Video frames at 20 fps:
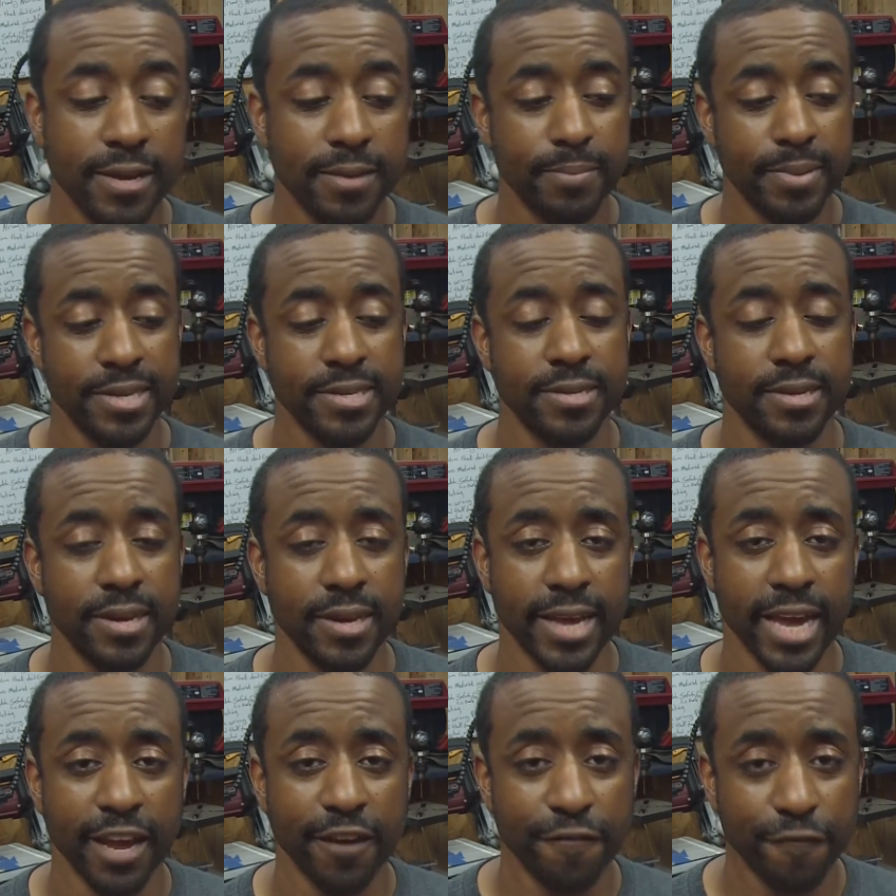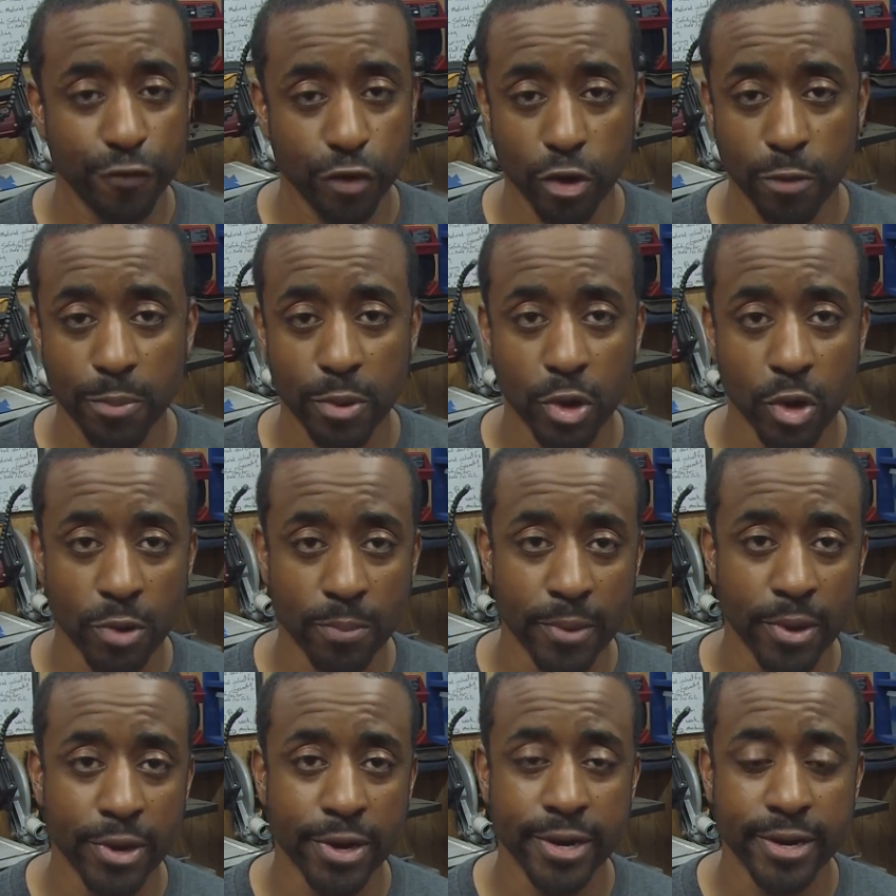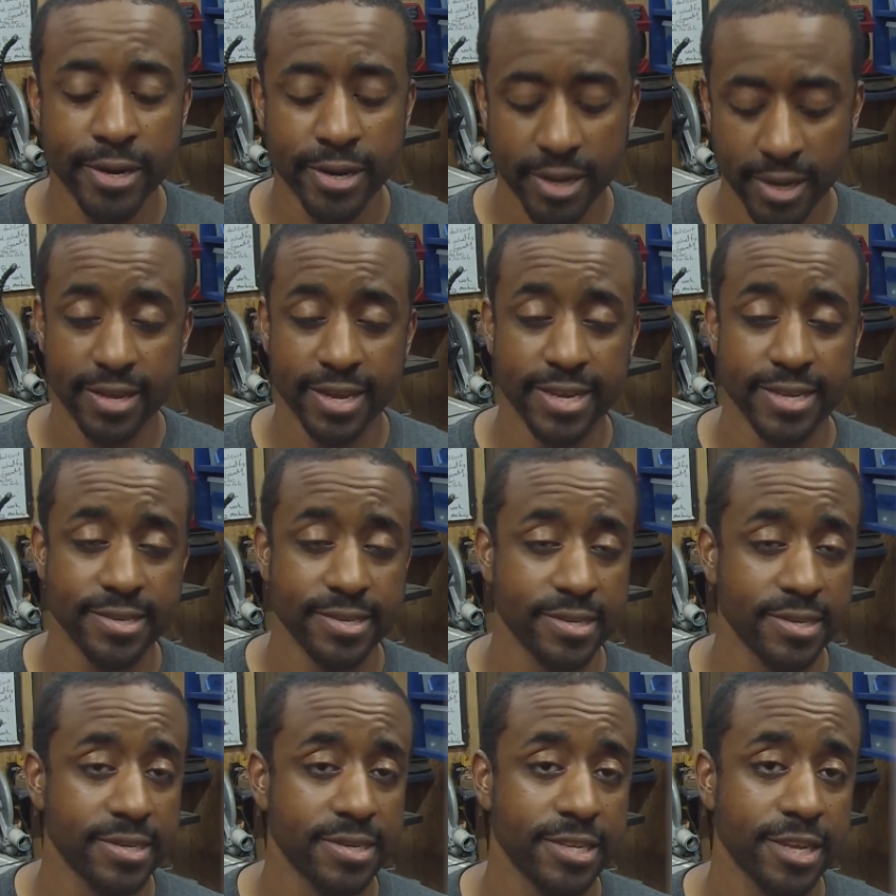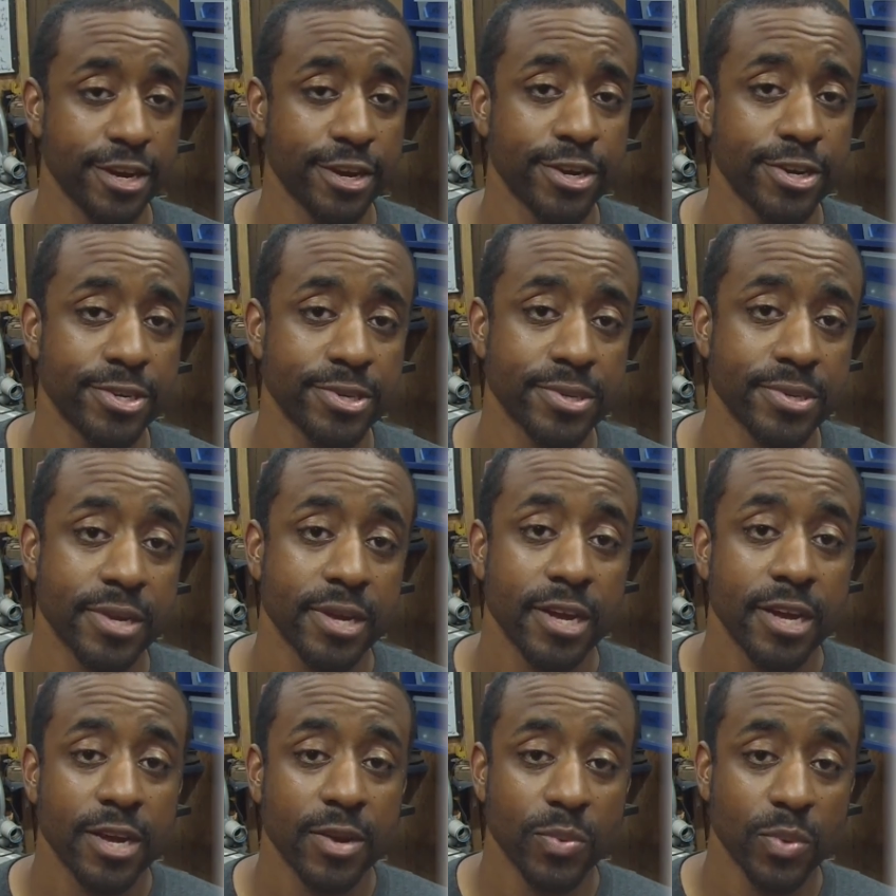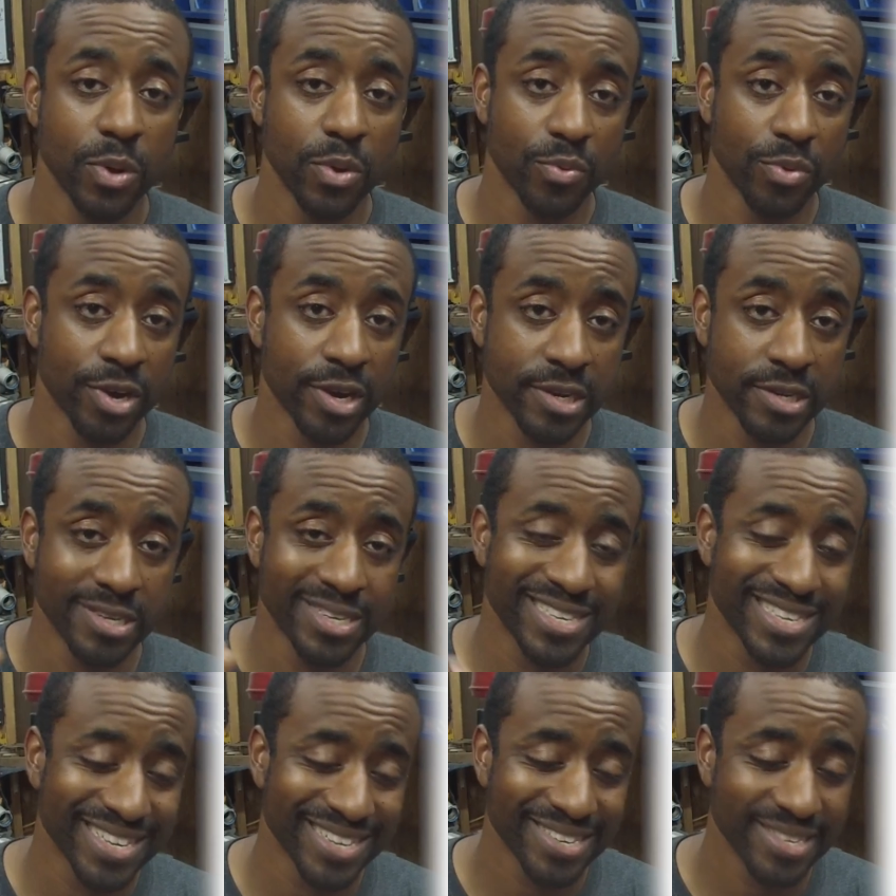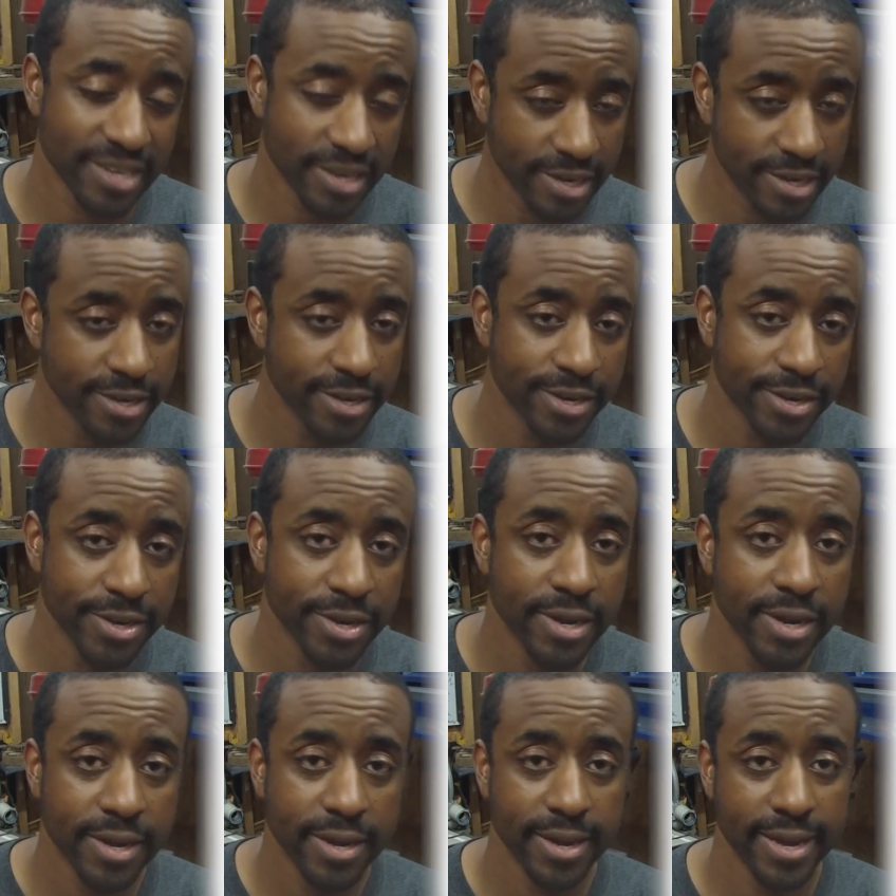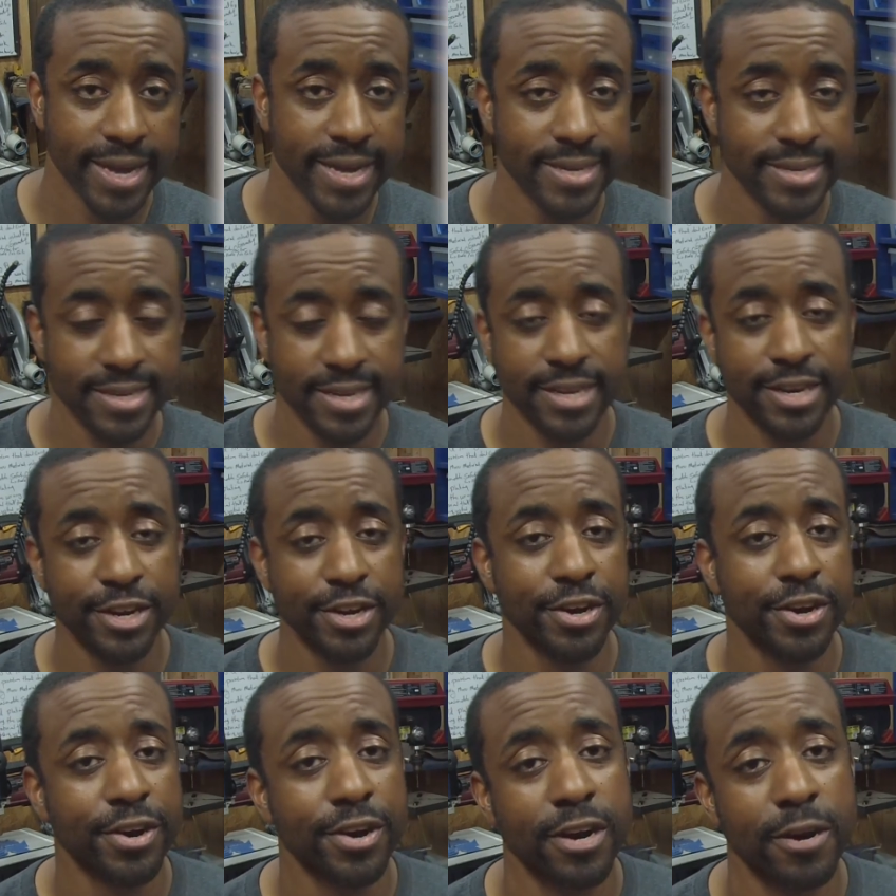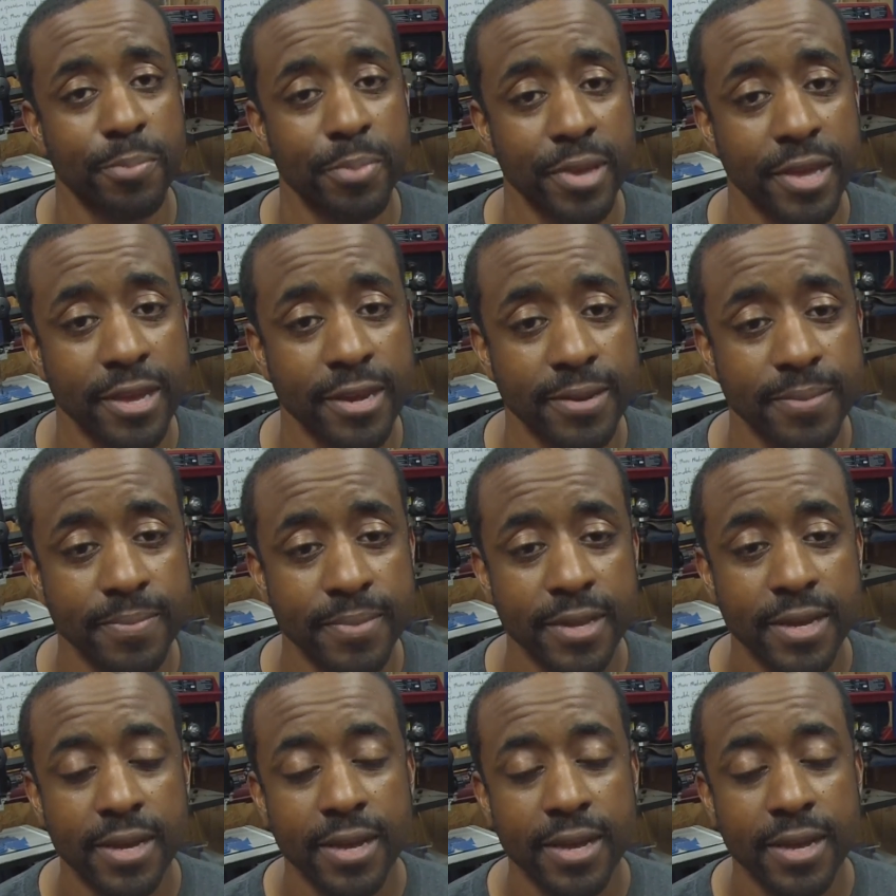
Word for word: Basically, a four pole motor at 60 hertz will run just under 1800 RPM.